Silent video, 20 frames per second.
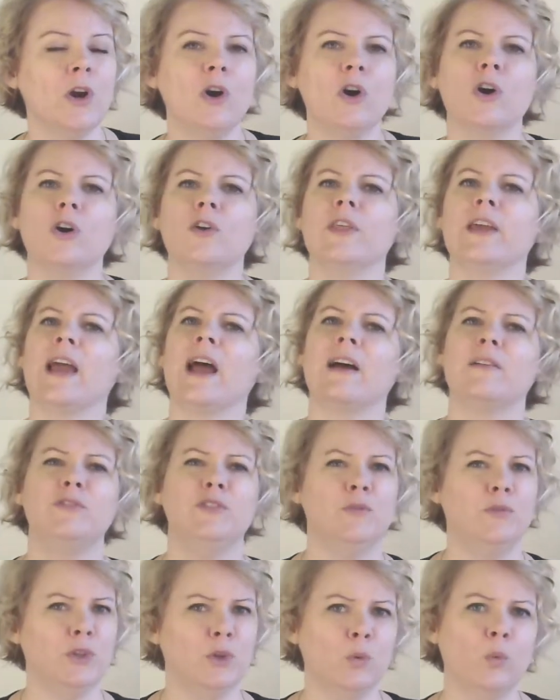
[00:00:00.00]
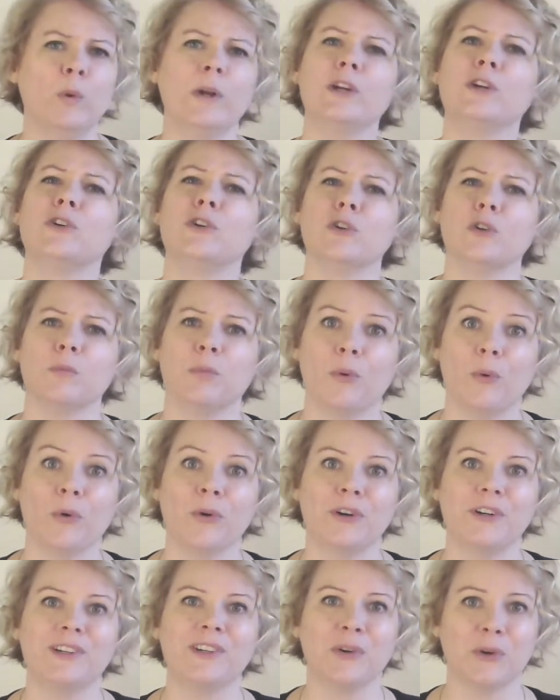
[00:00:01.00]
or they have to view weirder
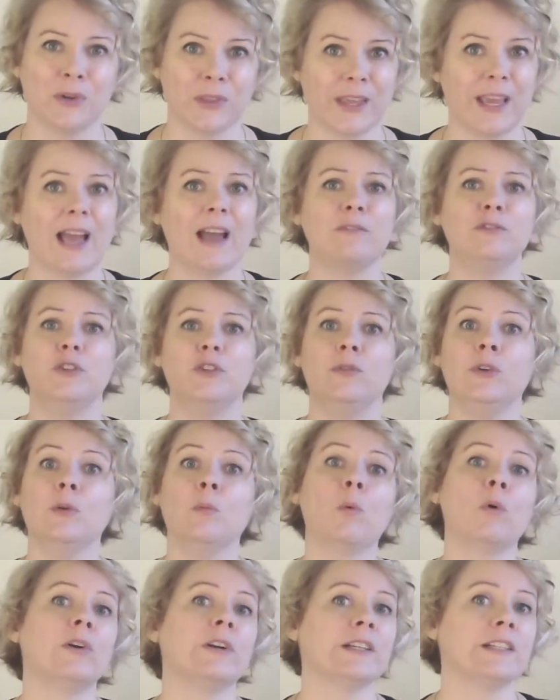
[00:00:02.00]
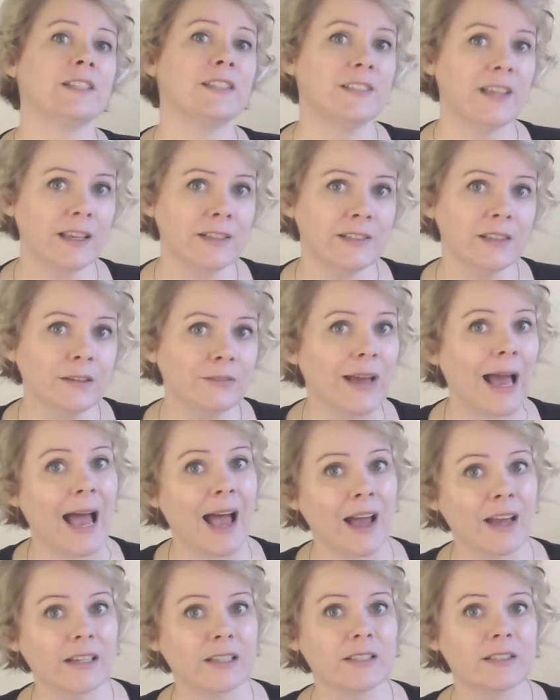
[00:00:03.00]
porn, or they have to view more excessive
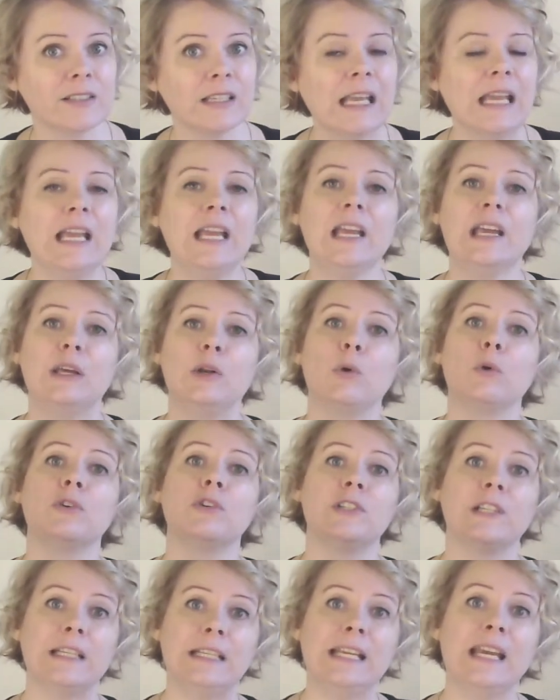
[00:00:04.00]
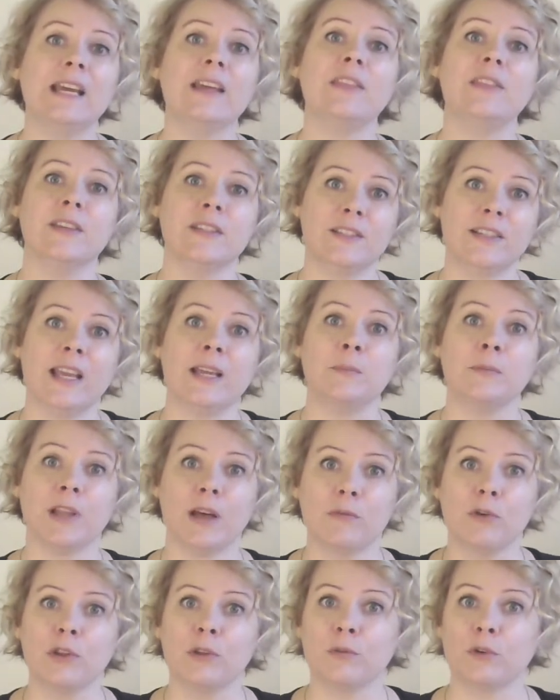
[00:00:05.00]
acts in order to get the same
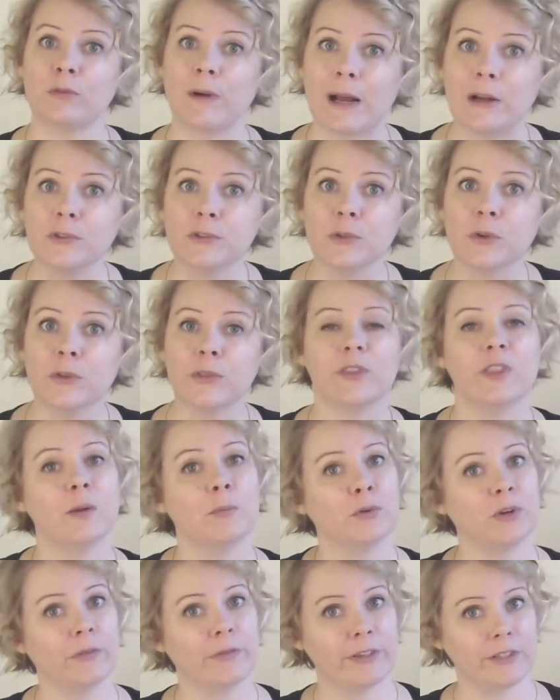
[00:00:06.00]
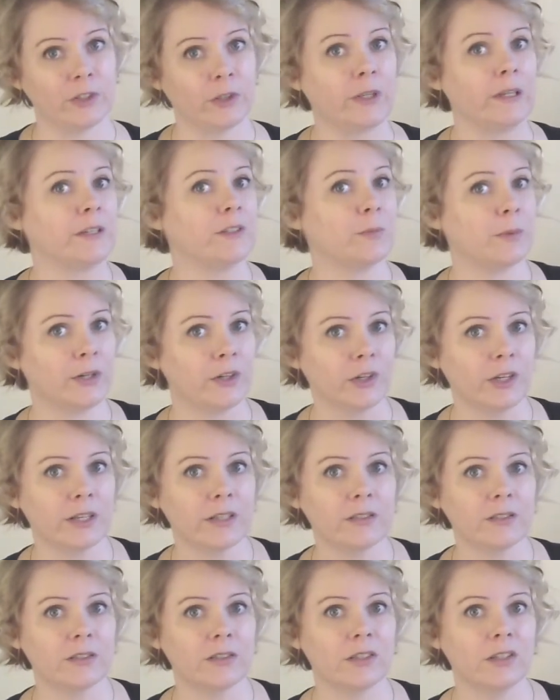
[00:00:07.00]
level of arousal that they previously
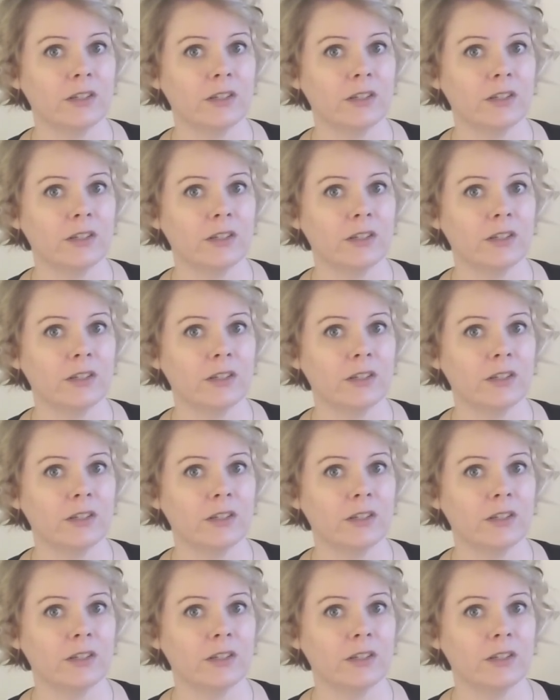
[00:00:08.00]
experienced.